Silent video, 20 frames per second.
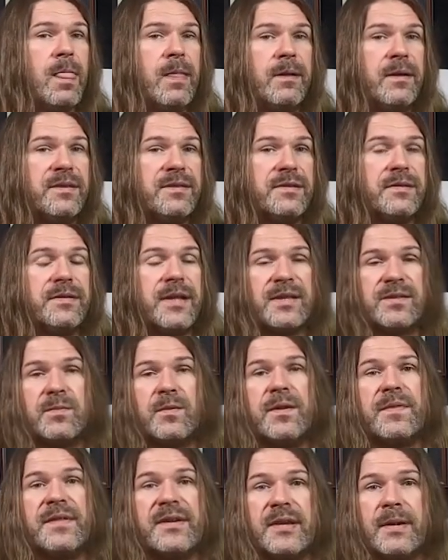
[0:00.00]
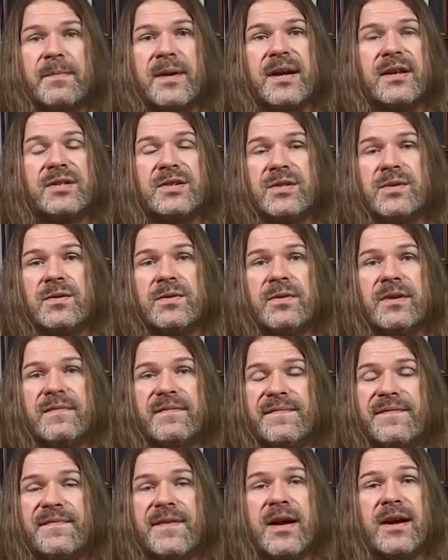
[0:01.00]
That's one thing that makes you a
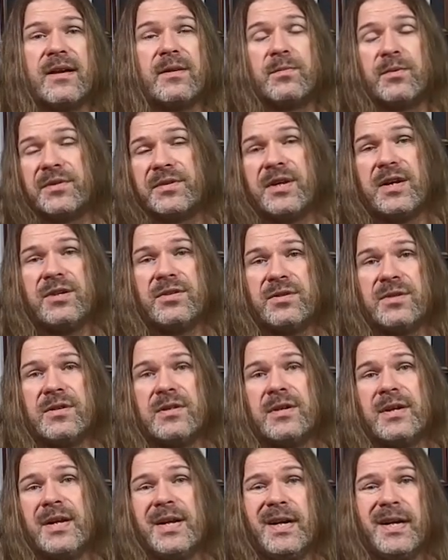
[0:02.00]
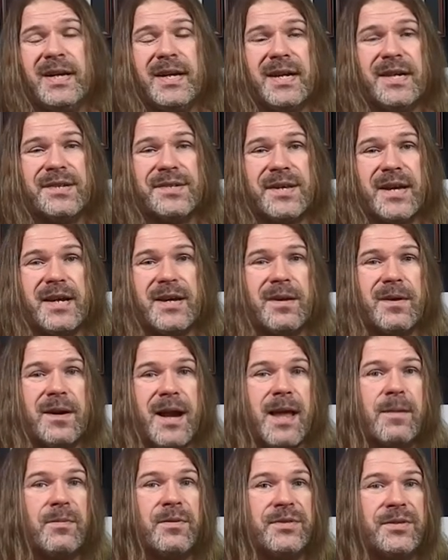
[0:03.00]
valuable teacher, is that you're
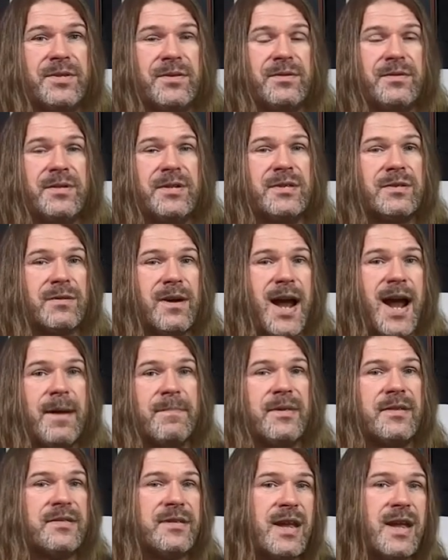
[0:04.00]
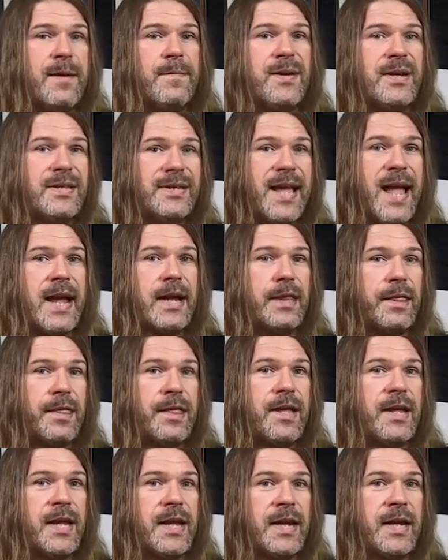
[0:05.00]
able to describe the same exact
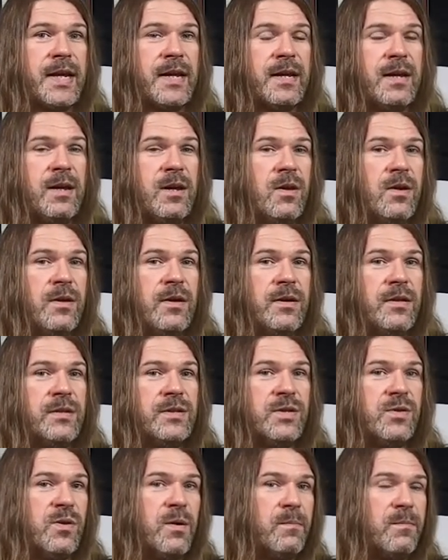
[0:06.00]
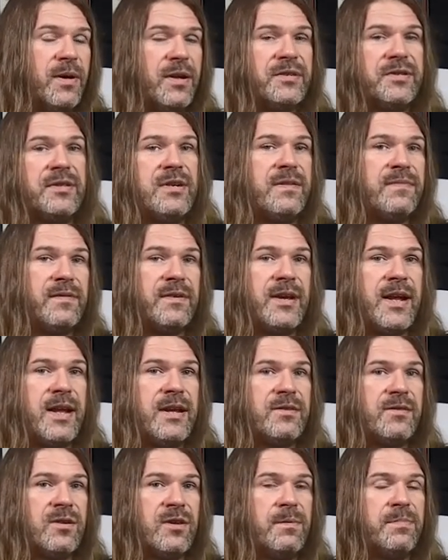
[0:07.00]
thing to a bunch of different
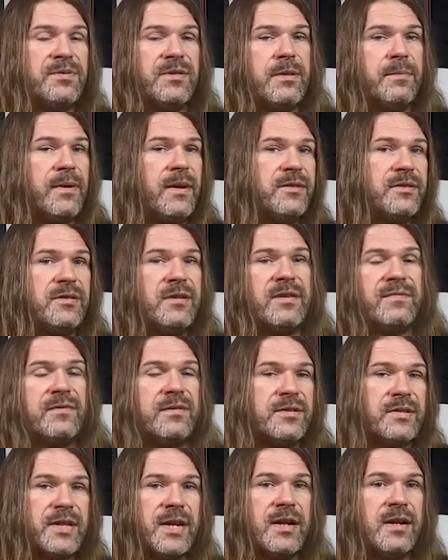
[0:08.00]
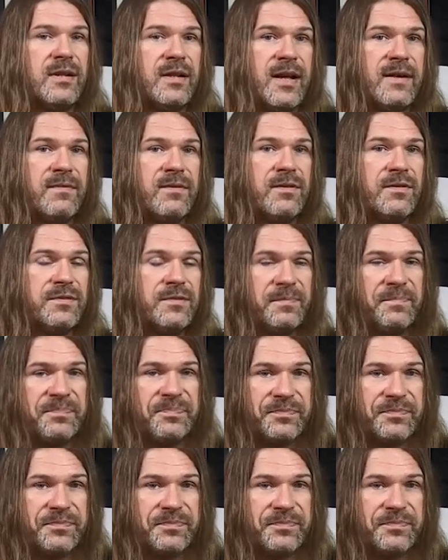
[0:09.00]
age groups and a bunch of different skill levels,